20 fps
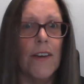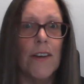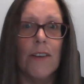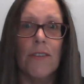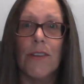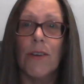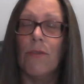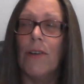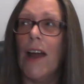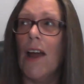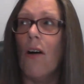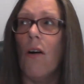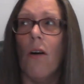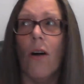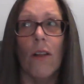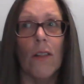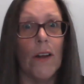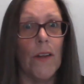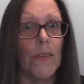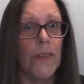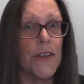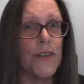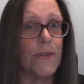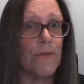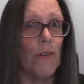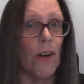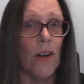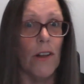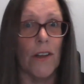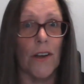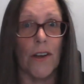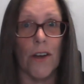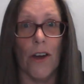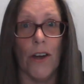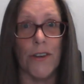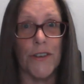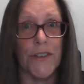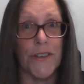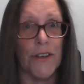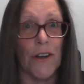We're all on this roller
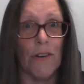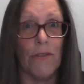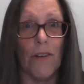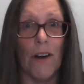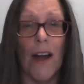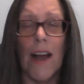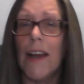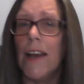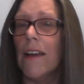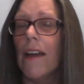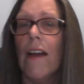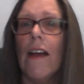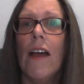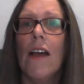coaster, right?